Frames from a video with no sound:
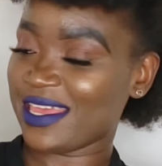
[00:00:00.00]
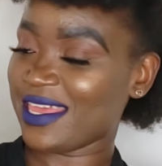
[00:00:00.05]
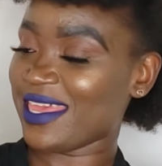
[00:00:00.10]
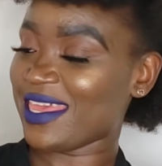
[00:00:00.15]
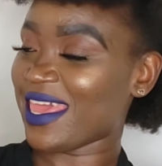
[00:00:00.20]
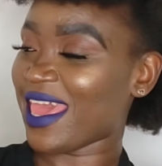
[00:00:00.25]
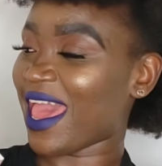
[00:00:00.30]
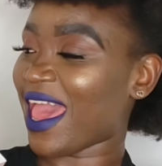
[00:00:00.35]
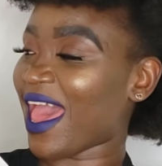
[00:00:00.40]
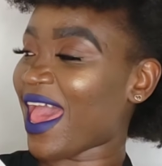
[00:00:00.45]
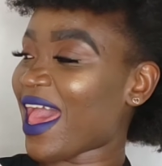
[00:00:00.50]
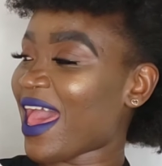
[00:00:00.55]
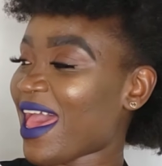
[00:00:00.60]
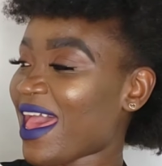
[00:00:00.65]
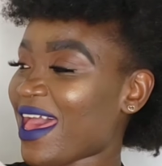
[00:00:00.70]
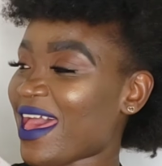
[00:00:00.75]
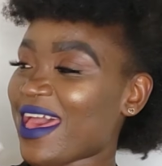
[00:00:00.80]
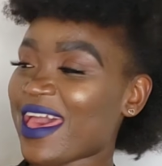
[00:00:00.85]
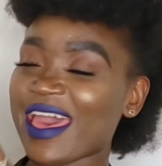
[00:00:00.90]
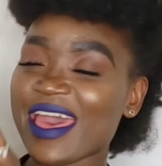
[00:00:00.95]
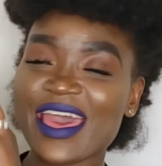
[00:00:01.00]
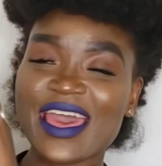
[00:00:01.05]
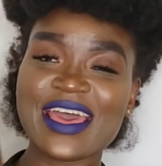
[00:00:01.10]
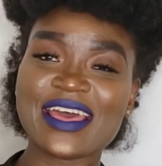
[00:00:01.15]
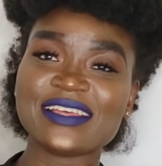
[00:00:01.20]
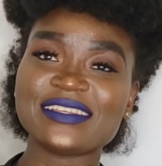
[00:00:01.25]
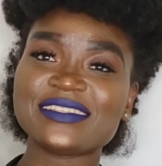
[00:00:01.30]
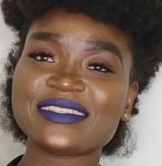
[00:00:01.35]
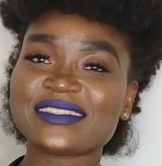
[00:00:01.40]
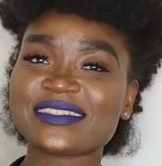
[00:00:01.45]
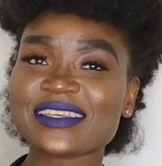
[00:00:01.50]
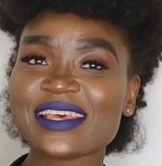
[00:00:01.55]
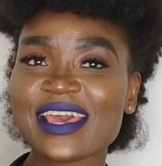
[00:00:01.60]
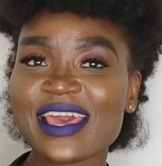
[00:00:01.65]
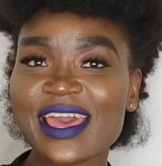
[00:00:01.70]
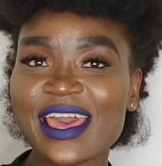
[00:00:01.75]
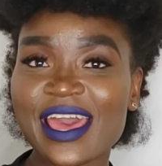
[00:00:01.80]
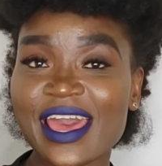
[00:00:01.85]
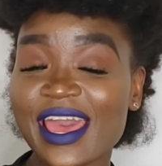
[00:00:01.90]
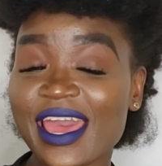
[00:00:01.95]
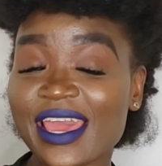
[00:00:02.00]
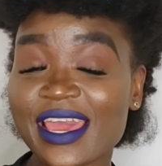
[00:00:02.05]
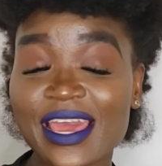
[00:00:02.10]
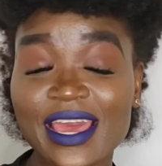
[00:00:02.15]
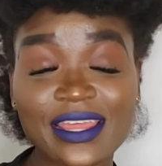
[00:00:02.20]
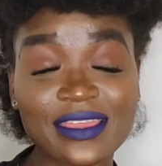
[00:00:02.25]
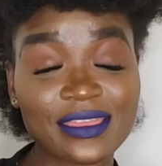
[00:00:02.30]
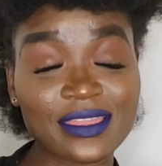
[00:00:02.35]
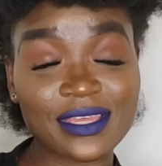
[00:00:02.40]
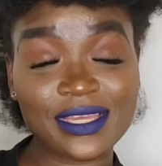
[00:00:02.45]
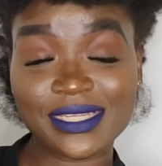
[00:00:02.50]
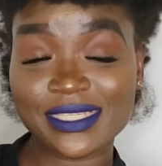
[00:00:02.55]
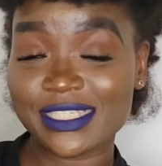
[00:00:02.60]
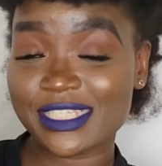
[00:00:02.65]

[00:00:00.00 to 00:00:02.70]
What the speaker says: Yes, I got the